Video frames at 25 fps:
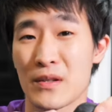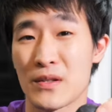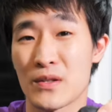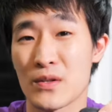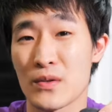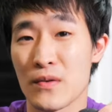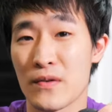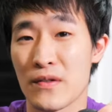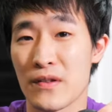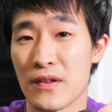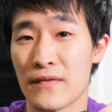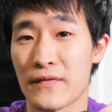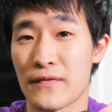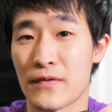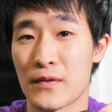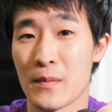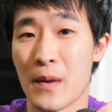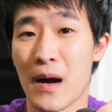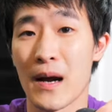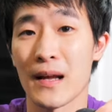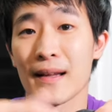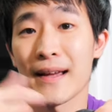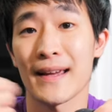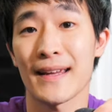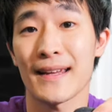too thin for
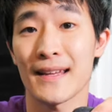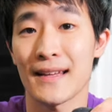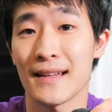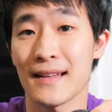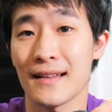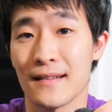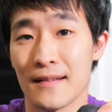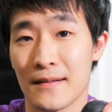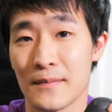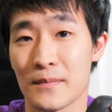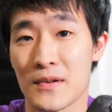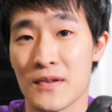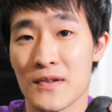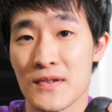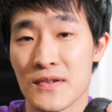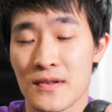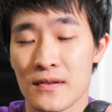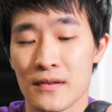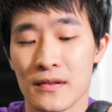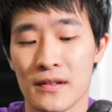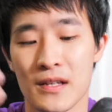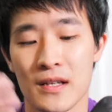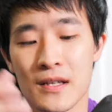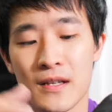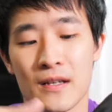my liking
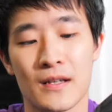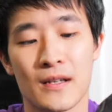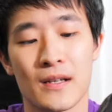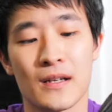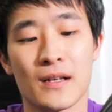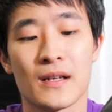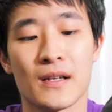personally,